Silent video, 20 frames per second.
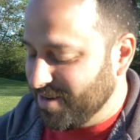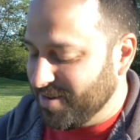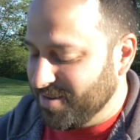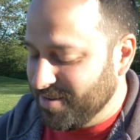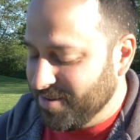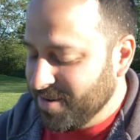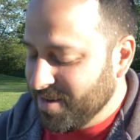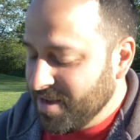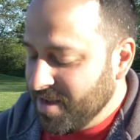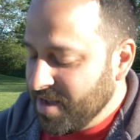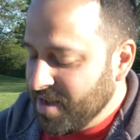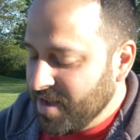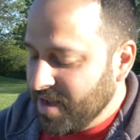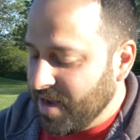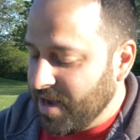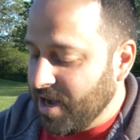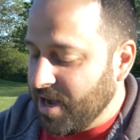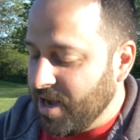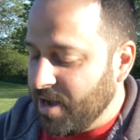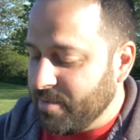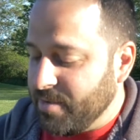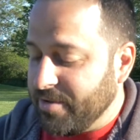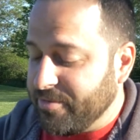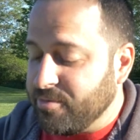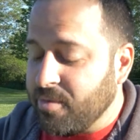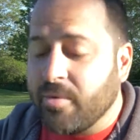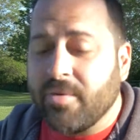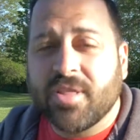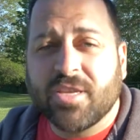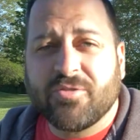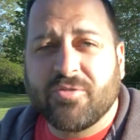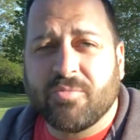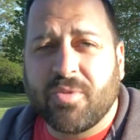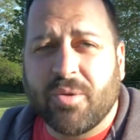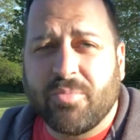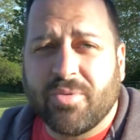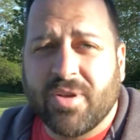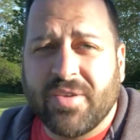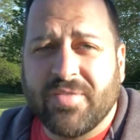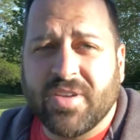So um, if you remember this from
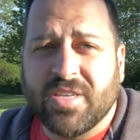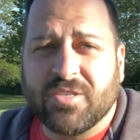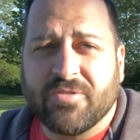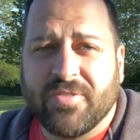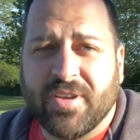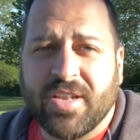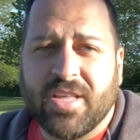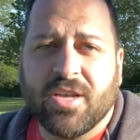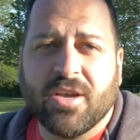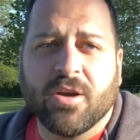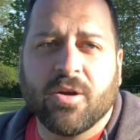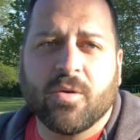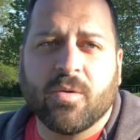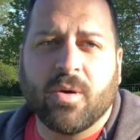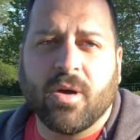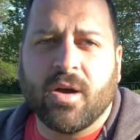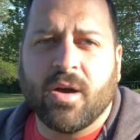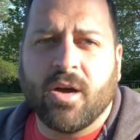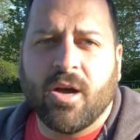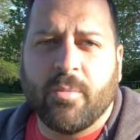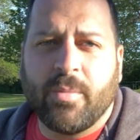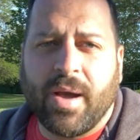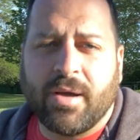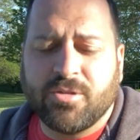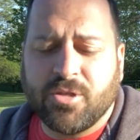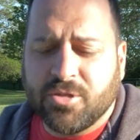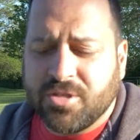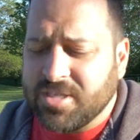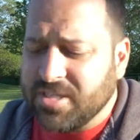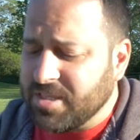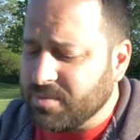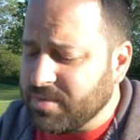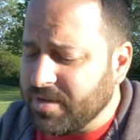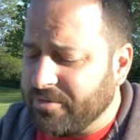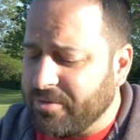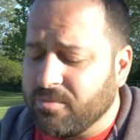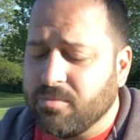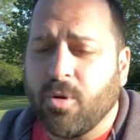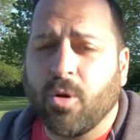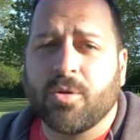my previous video, um, I was using some
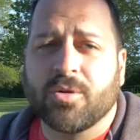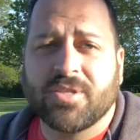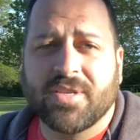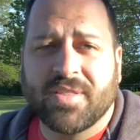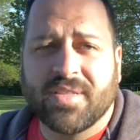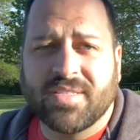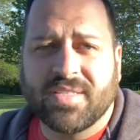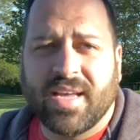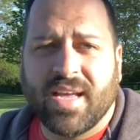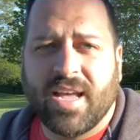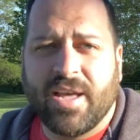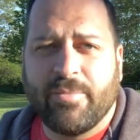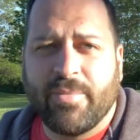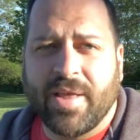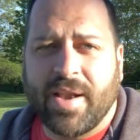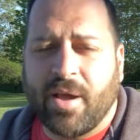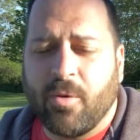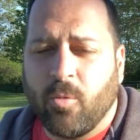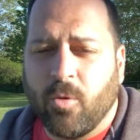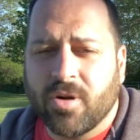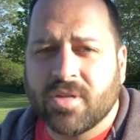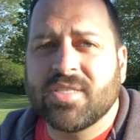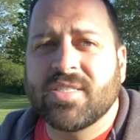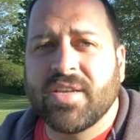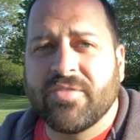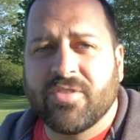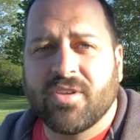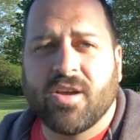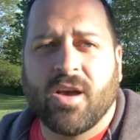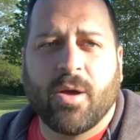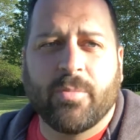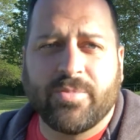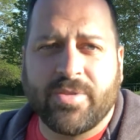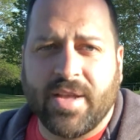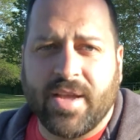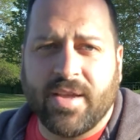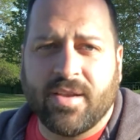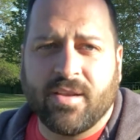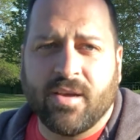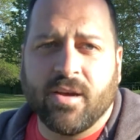different motors at the time and I wanted to give an
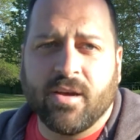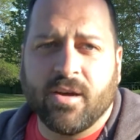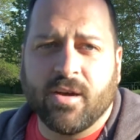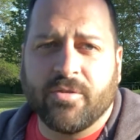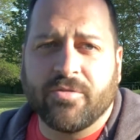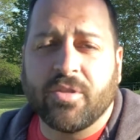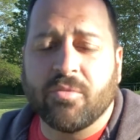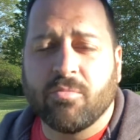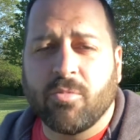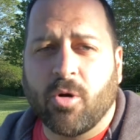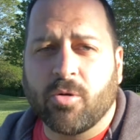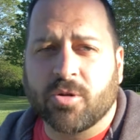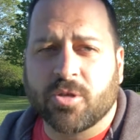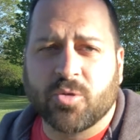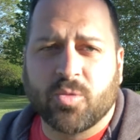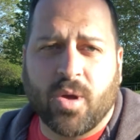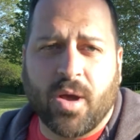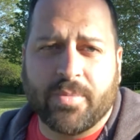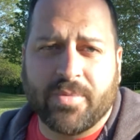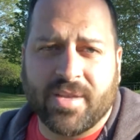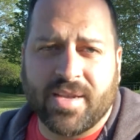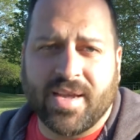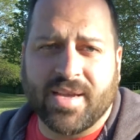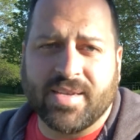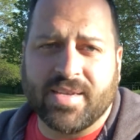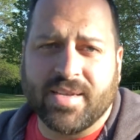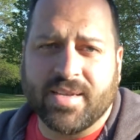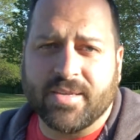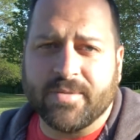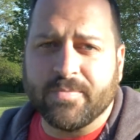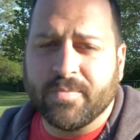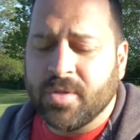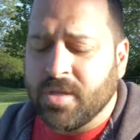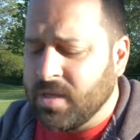update of the motor swap that I did.